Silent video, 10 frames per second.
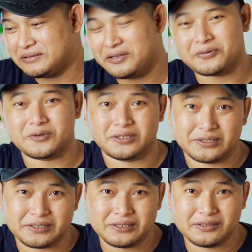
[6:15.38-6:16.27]
not
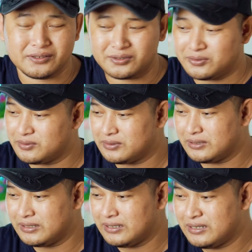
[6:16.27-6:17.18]
really, you know,
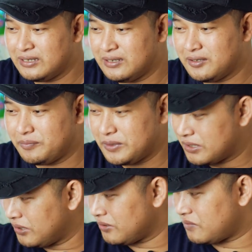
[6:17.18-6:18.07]

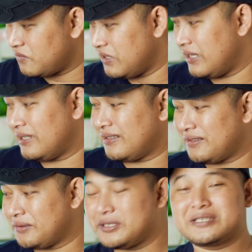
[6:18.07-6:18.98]
because
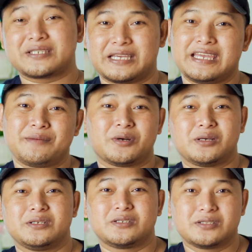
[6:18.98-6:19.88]
this
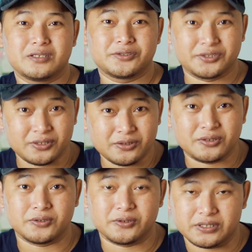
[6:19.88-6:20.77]
camera is still so
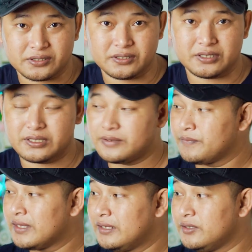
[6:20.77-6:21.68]
good this day.
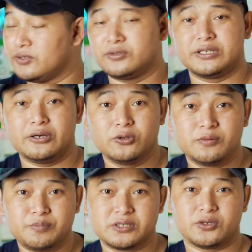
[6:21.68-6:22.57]
You know, the
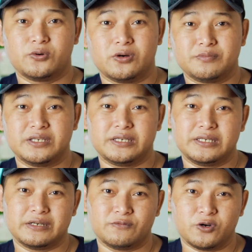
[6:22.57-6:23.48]
Olympus the
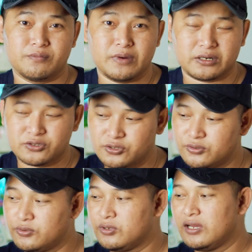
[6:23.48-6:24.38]
EM1 Mark
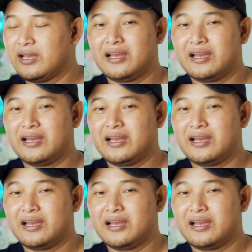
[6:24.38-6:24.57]
II,